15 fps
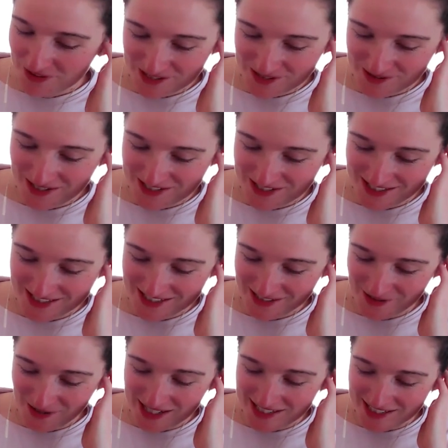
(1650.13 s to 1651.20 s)
those questions are
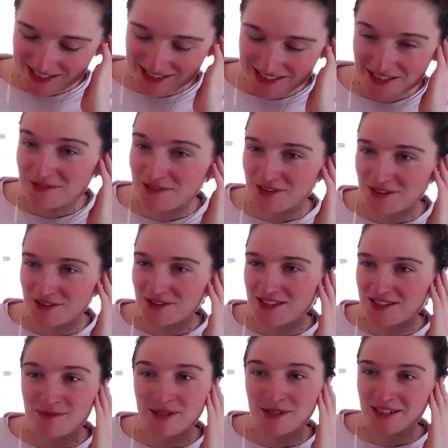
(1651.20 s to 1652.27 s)
quite
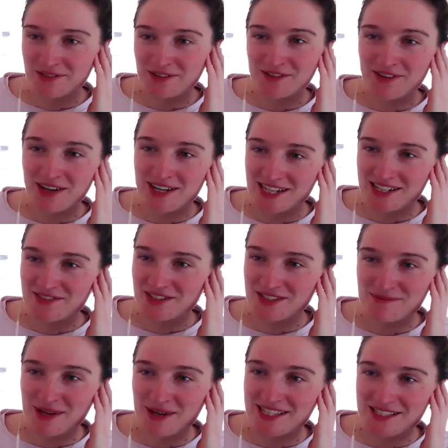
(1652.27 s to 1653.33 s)
difficult purely for the fact I've
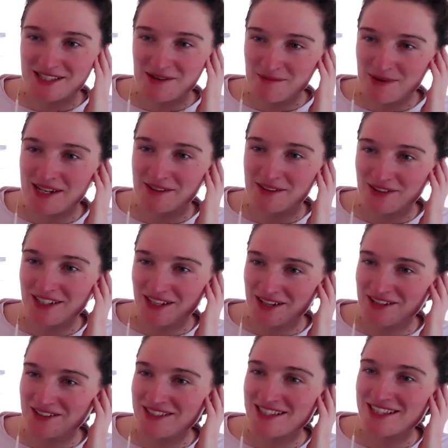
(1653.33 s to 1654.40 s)
just made so many
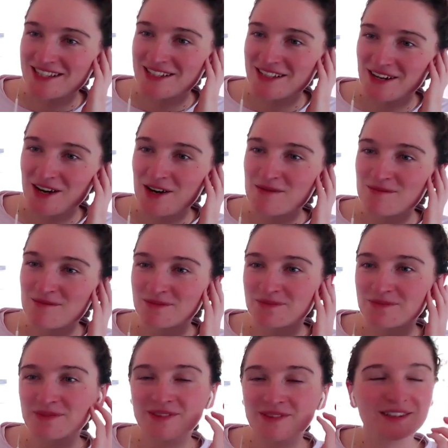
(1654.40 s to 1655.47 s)
videos. Um,
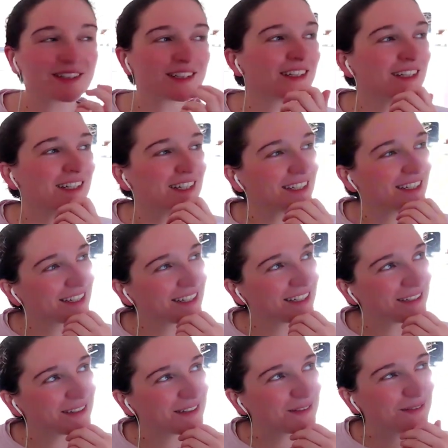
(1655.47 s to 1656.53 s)

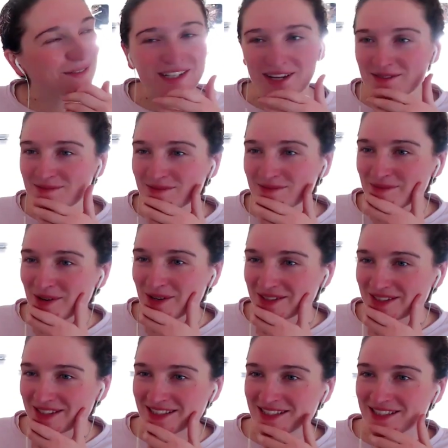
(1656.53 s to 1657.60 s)
Video I'm
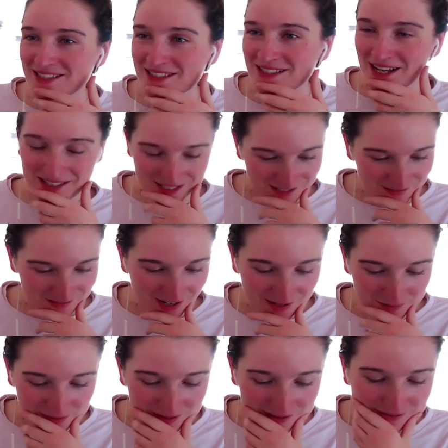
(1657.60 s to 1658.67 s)
most
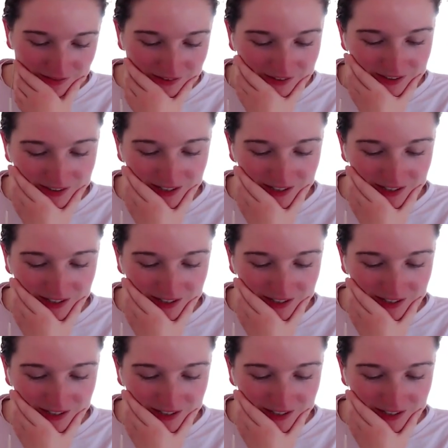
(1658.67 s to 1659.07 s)
satisfied with.